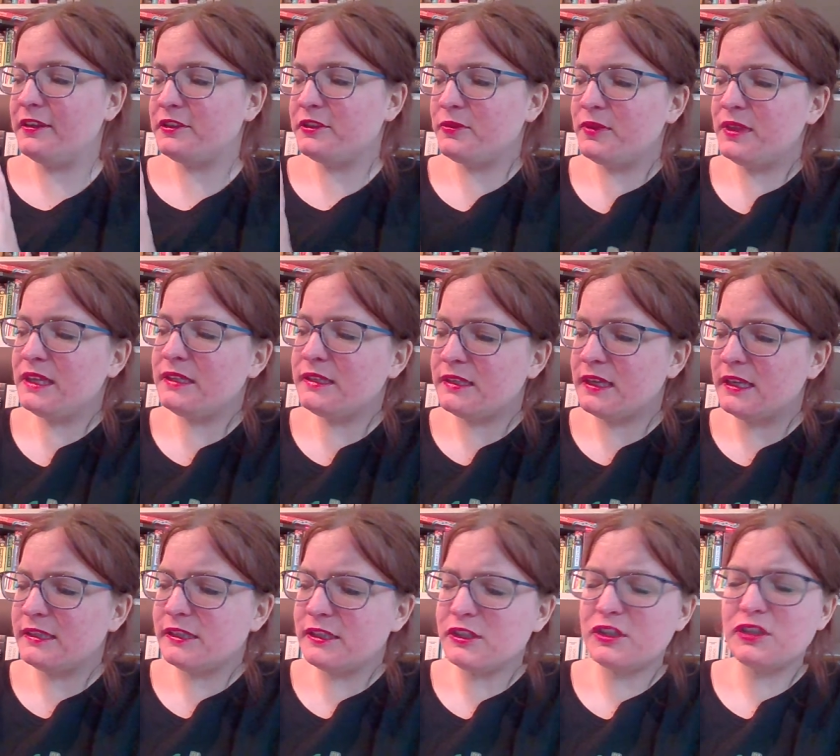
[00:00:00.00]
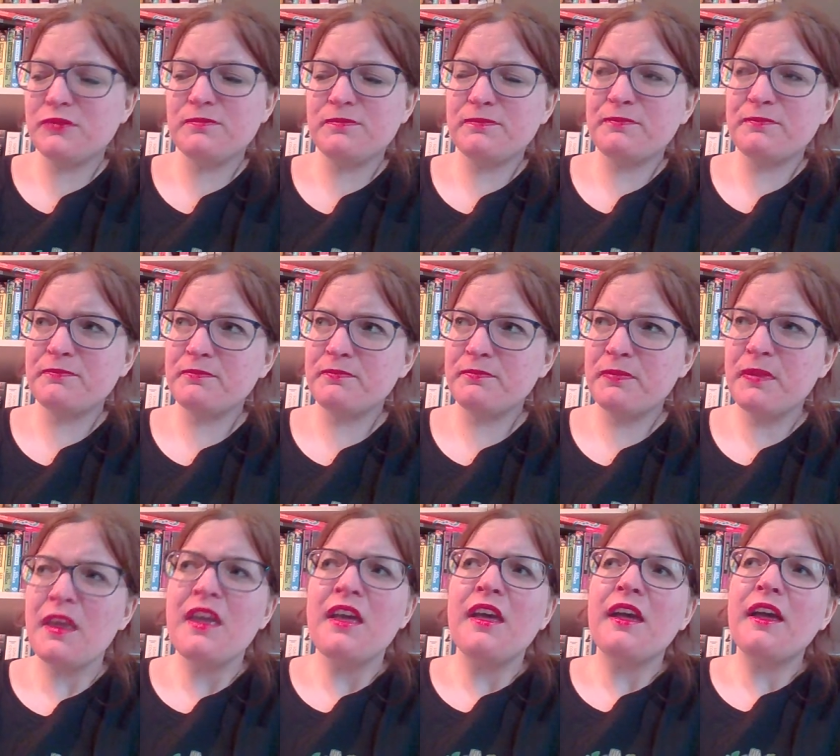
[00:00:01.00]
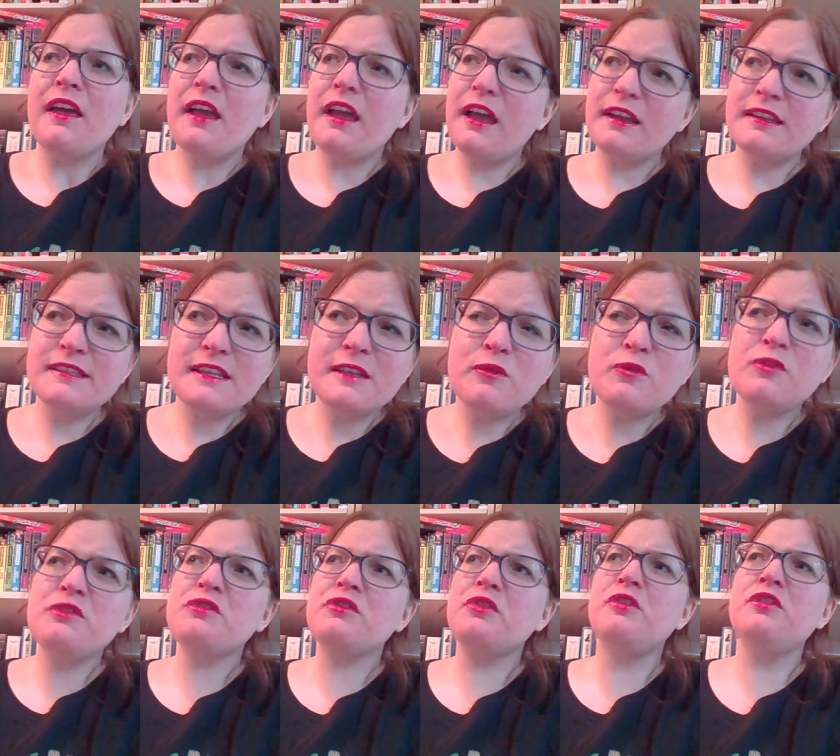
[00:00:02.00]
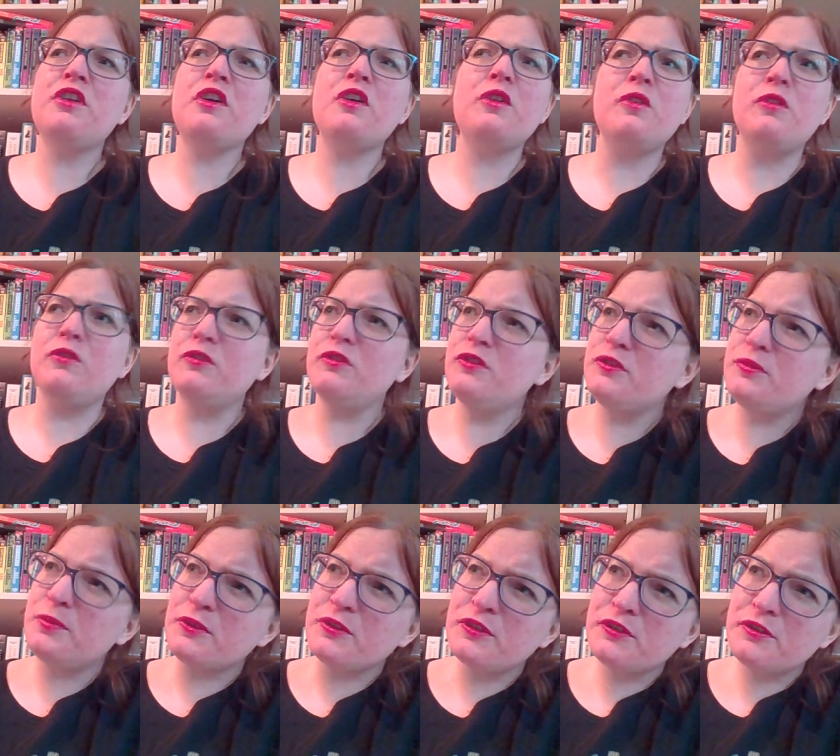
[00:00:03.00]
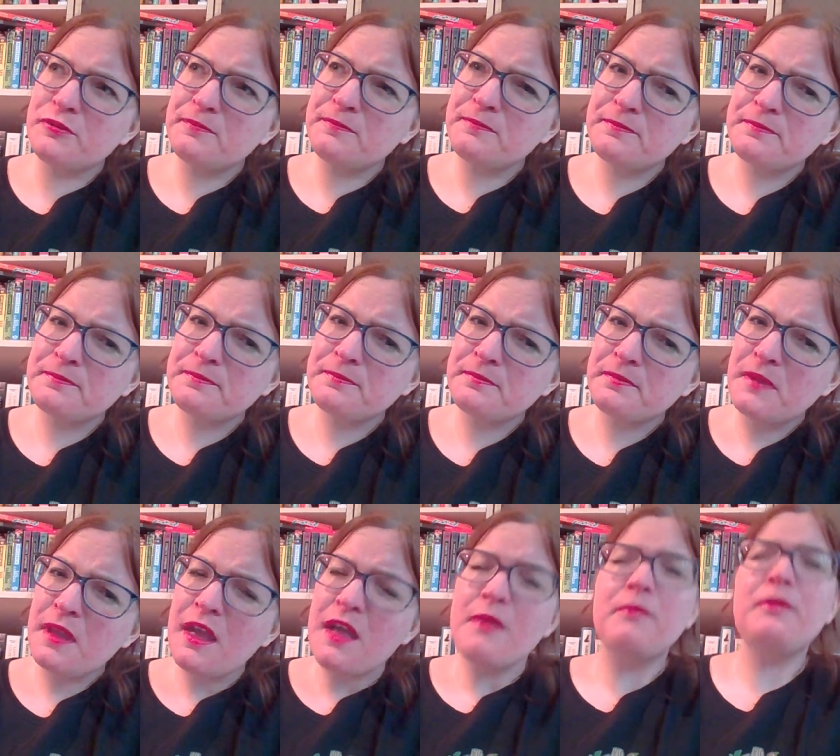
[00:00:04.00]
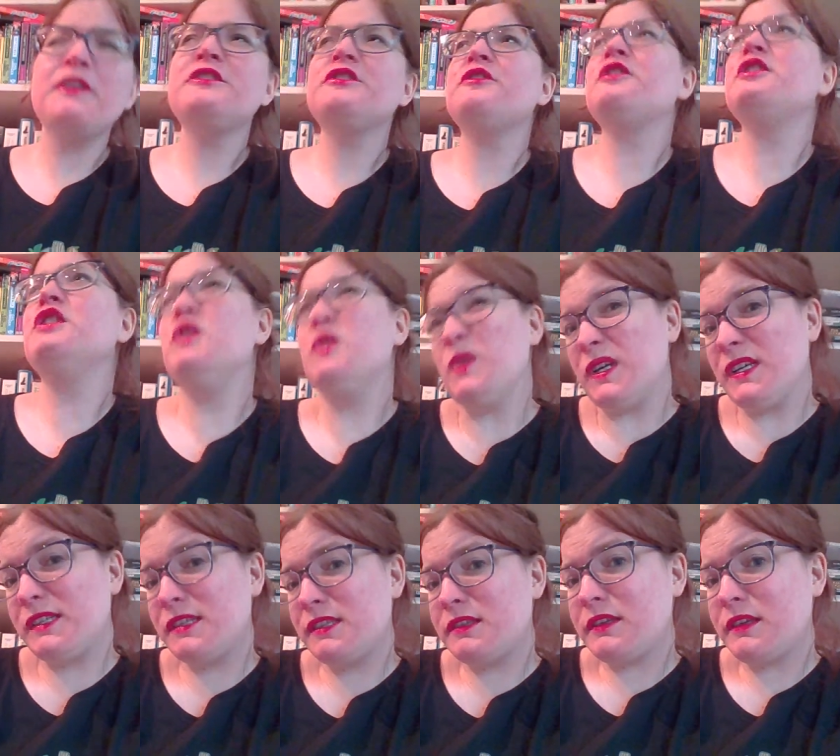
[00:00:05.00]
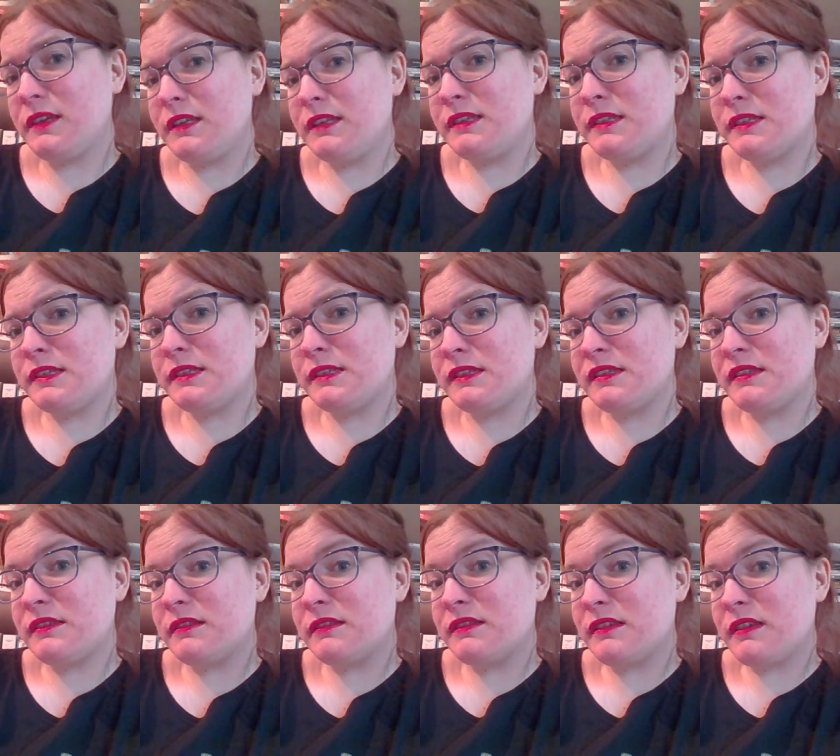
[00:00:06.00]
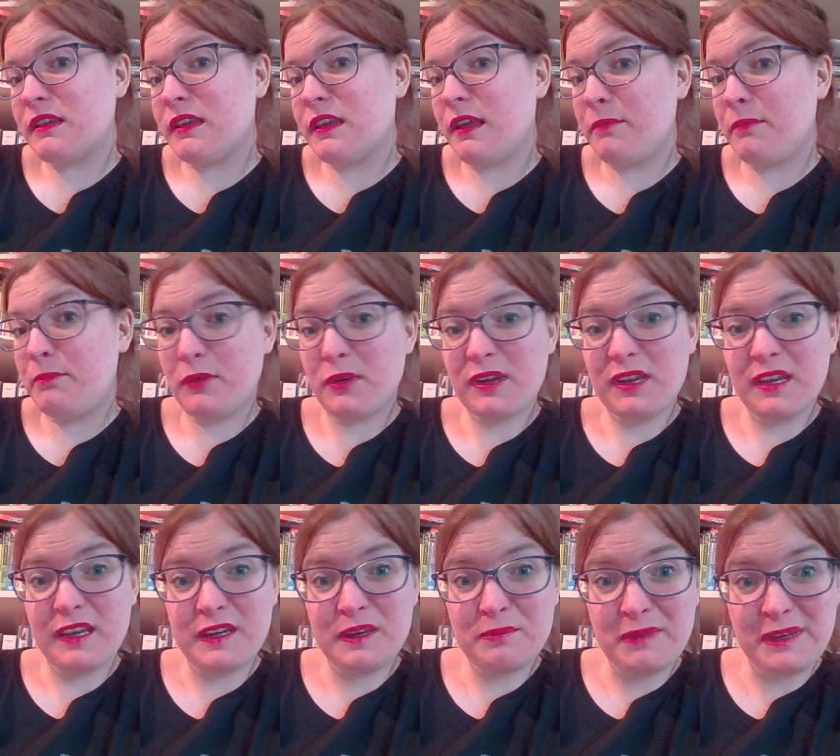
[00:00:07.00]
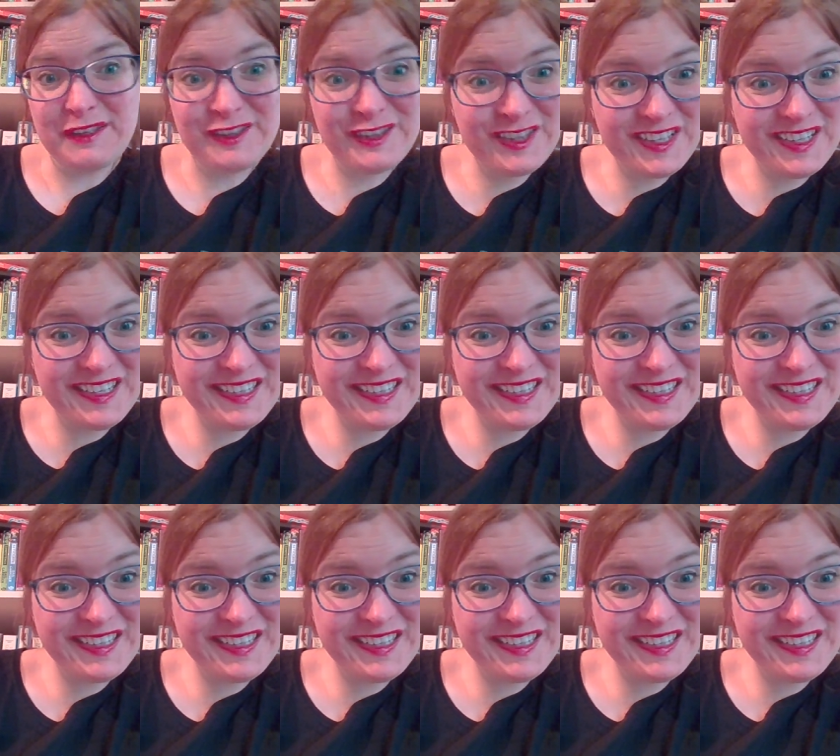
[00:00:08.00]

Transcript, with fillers: so this isn't. I still wouldn't call an old book but it's not the newest. It's a book in the middle.